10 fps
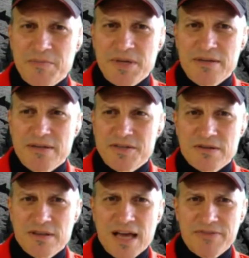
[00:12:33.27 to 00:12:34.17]
I mean, is
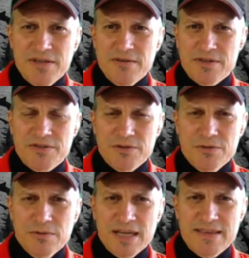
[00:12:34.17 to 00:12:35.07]
there a lot that you could
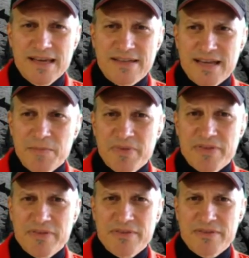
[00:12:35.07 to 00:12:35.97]
do at that
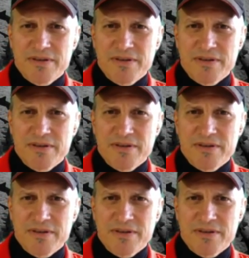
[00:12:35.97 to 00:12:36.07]
depth?